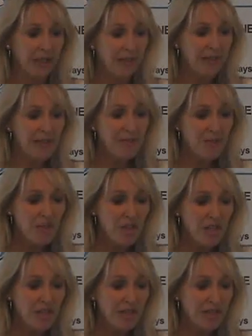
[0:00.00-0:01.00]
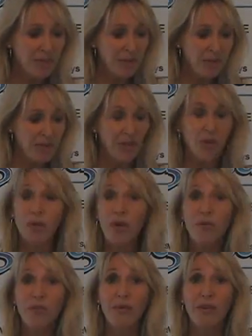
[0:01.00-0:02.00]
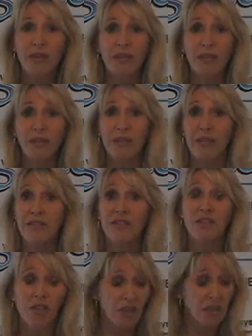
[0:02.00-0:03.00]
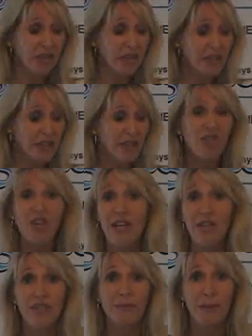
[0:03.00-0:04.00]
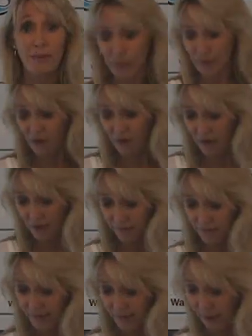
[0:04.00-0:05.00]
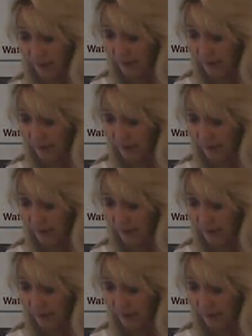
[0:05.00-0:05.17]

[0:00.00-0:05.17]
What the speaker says: This machine is the most incredible thing, that it totally changes people's lives.